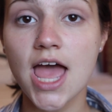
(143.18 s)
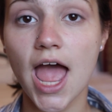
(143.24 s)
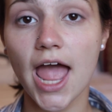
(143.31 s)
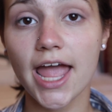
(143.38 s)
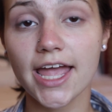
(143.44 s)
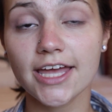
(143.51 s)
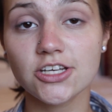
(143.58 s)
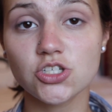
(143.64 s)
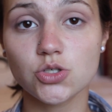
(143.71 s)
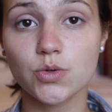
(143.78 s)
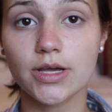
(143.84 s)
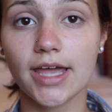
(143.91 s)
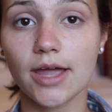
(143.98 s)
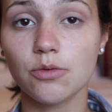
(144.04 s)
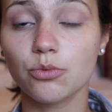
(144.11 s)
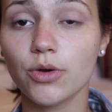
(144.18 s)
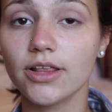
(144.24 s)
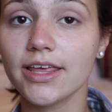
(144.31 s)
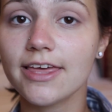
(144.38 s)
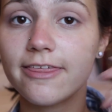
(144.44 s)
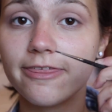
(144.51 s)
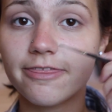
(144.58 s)
and doing a
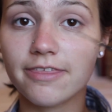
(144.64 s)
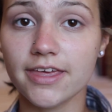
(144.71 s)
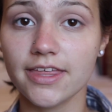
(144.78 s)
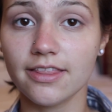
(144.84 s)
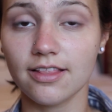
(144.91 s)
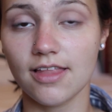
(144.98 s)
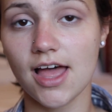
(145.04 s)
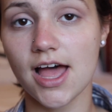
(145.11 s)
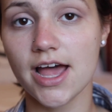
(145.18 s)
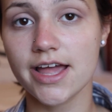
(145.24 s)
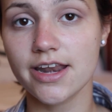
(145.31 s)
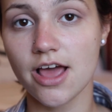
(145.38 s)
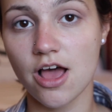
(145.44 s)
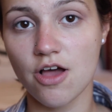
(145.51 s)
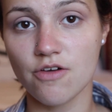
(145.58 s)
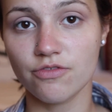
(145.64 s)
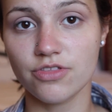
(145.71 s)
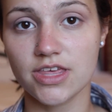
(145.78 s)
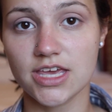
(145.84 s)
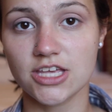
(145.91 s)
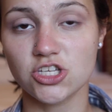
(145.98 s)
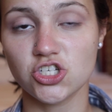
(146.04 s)
really thin line of
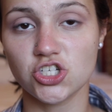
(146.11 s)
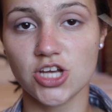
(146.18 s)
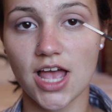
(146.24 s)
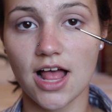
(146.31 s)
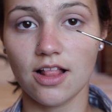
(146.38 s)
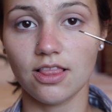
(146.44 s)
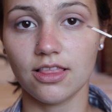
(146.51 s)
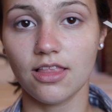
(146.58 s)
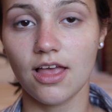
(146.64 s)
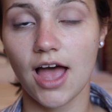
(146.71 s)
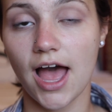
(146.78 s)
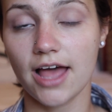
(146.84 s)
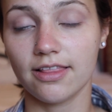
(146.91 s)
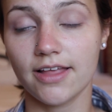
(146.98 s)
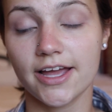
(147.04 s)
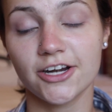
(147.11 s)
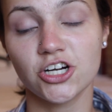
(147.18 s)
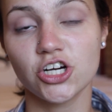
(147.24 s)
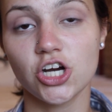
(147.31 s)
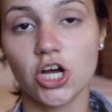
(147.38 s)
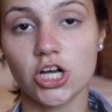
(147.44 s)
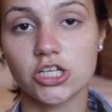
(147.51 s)
the gel
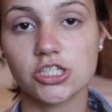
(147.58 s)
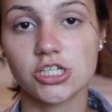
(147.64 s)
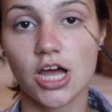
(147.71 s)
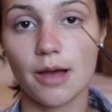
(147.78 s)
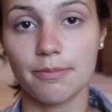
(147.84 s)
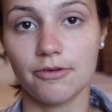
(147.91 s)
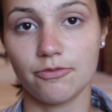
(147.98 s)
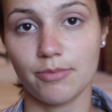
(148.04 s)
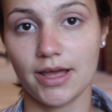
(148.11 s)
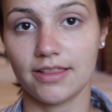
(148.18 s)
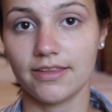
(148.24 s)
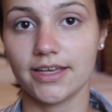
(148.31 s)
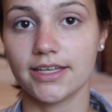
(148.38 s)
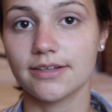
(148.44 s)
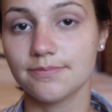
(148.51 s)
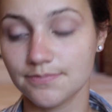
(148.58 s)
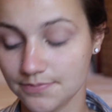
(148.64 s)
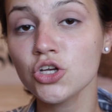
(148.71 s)
eyeliner on top of my lid.